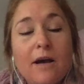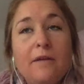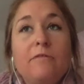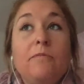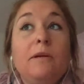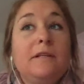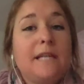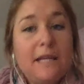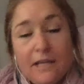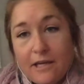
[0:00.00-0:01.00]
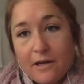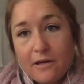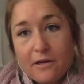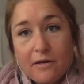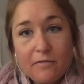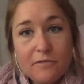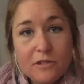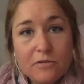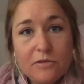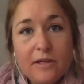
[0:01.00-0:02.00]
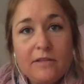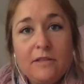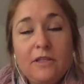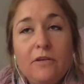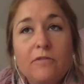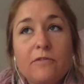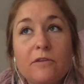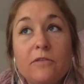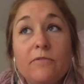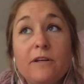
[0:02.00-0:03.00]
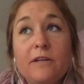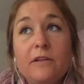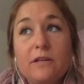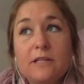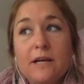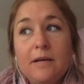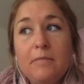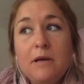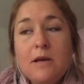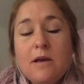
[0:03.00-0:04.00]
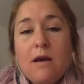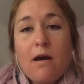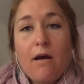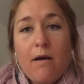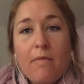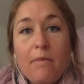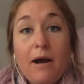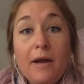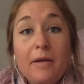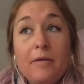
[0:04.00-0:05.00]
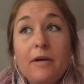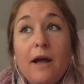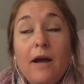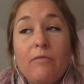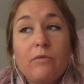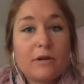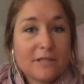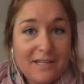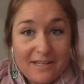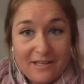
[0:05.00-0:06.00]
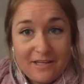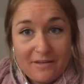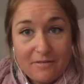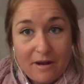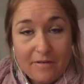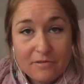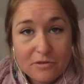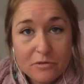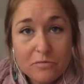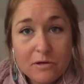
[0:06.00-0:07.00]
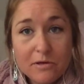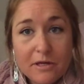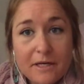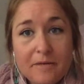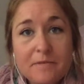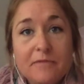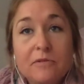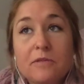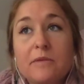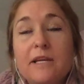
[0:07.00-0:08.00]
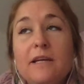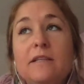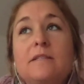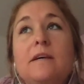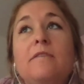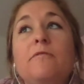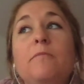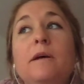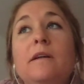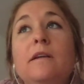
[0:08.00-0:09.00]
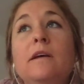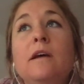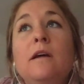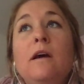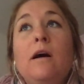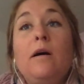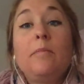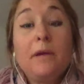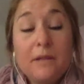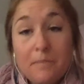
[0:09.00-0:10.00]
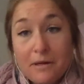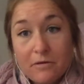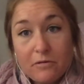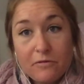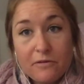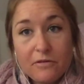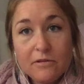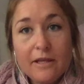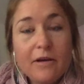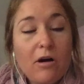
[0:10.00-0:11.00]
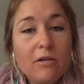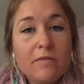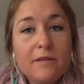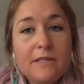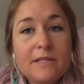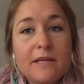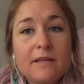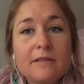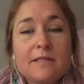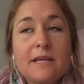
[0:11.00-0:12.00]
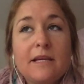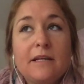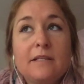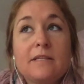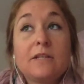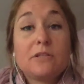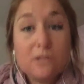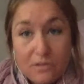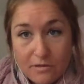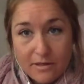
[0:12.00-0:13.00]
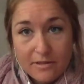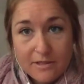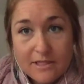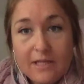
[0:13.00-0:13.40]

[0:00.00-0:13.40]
I've been taking care of children, for a very long time. I have worked in after school programs. I've worked with kids. I've been in the medical field, like all of these things, and a student.